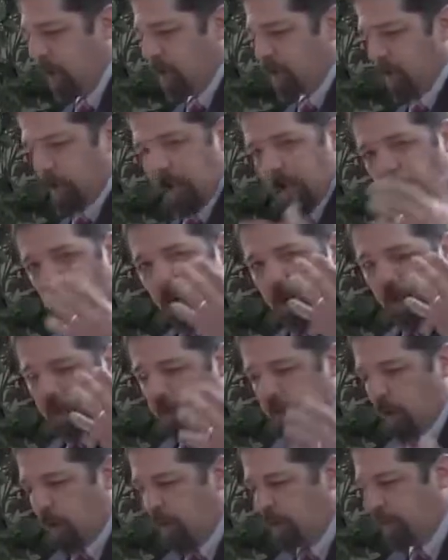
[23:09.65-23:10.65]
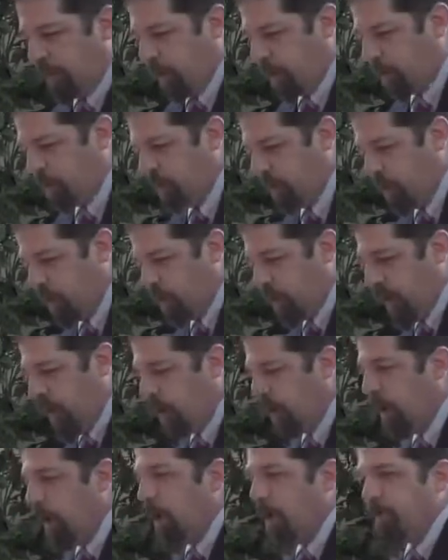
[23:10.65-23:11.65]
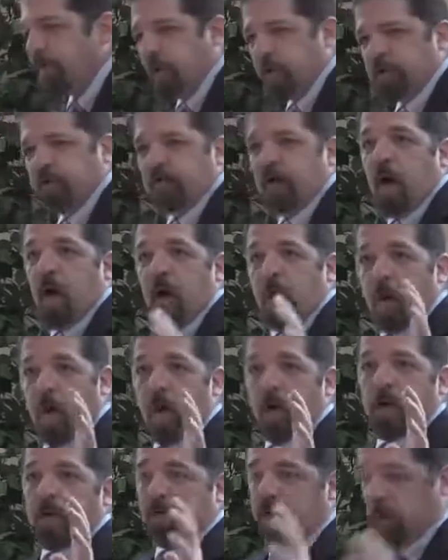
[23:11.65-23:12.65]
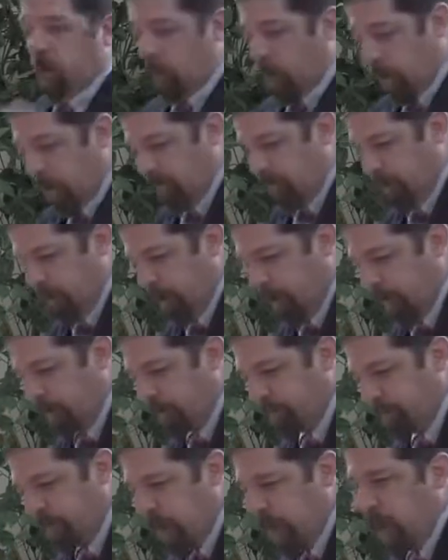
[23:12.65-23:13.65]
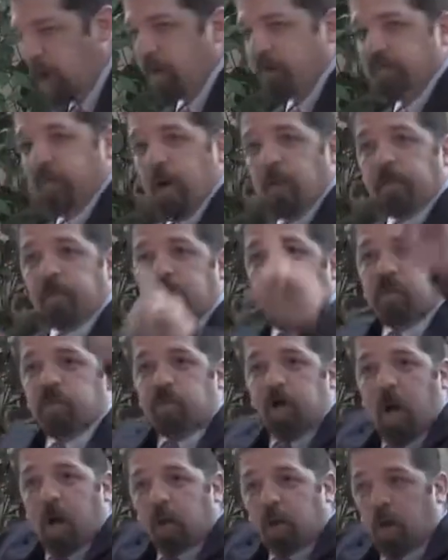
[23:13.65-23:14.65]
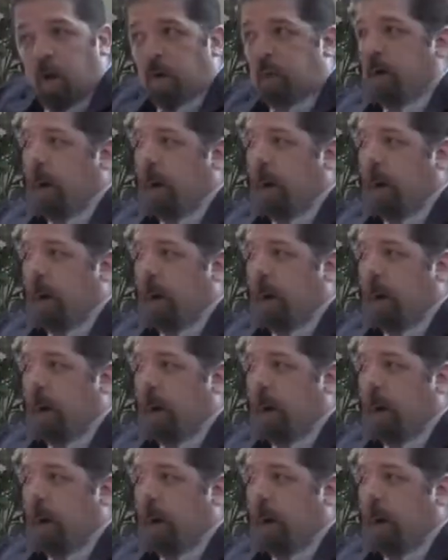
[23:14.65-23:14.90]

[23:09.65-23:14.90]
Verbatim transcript: So what is Warfield's view? Well, first of all, according to Warfield, from the general